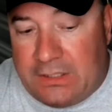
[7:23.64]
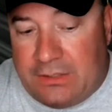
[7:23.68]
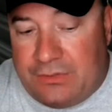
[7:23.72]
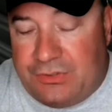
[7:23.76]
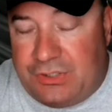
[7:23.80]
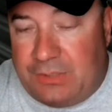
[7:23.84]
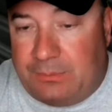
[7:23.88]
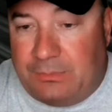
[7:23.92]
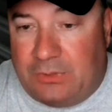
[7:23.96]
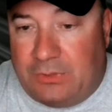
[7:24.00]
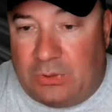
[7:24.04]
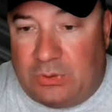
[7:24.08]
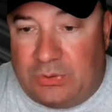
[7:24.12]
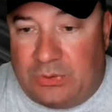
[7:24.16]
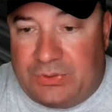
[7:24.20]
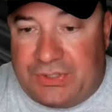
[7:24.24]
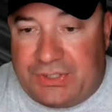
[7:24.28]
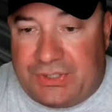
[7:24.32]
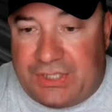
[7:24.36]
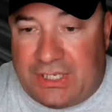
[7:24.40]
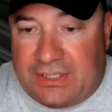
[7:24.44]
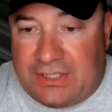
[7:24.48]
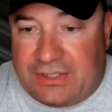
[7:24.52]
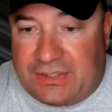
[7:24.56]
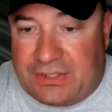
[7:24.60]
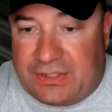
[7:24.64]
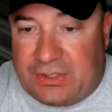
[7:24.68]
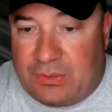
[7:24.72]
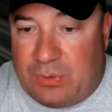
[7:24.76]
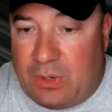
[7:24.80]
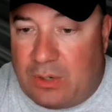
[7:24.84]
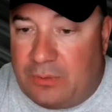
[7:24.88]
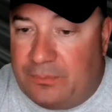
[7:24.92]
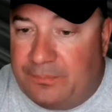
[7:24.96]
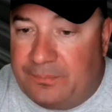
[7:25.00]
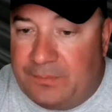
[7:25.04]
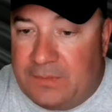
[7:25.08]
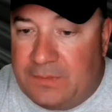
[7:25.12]
Jim Knowles says,
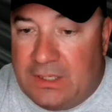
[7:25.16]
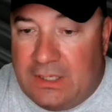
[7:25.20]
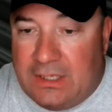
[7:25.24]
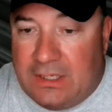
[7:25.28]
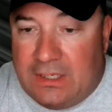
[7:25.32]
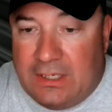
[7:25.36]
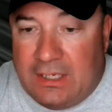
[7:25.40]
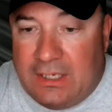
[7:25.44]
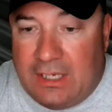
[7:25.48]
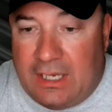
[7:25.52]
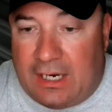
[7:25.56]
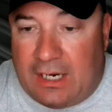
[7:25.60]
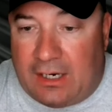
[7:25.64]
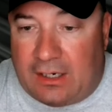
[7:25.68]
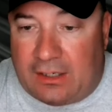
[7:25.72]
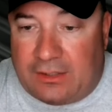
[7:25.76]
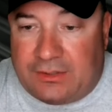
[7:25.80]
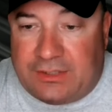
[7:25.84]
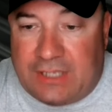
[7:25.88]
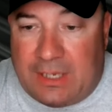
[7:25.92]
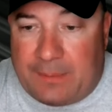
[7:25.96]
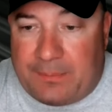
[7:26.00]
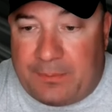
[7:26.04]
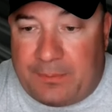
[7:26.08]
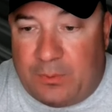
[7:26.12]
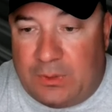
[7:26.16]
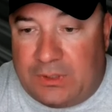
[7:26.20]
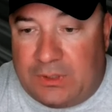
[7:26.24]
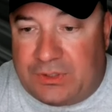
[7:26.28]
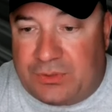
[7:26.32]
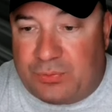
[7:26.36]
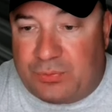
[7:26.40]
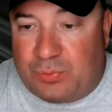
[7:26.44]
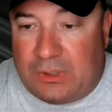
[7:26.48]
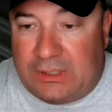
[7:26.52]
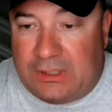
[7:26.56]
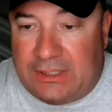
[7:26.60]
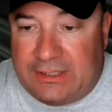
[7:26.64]
quote, our depth
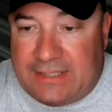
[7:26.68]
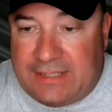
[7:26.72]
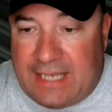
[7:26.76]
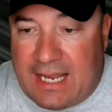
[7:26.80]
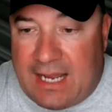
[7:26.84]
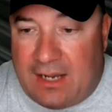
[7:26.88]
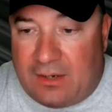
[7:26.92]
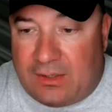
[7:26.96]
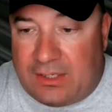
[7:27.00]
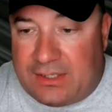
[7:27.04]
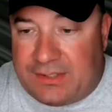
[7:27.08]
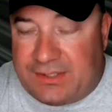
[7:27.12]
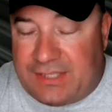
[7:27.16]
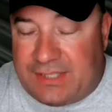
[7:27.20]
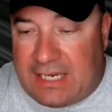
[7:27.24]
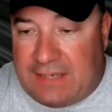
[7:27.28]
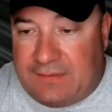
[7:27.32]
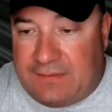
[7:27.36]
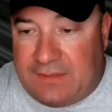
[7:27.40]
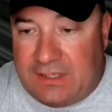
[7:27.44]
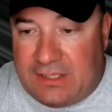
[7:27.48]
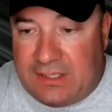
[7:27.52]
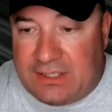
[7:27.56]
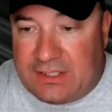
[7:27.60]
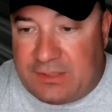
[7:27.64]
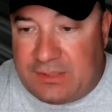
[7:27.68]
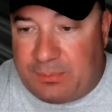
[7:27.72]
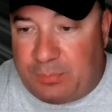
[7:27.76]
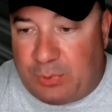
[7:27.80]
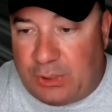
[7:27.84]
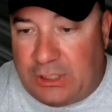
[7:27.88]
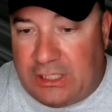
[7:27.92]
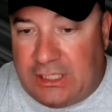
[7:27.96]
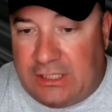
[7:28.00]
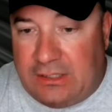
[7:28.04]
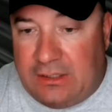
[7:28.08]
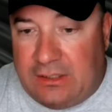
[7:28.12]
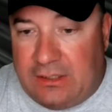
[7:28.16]
was really down at safety this
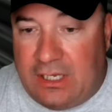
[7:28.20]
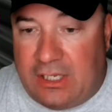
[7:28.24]
spring.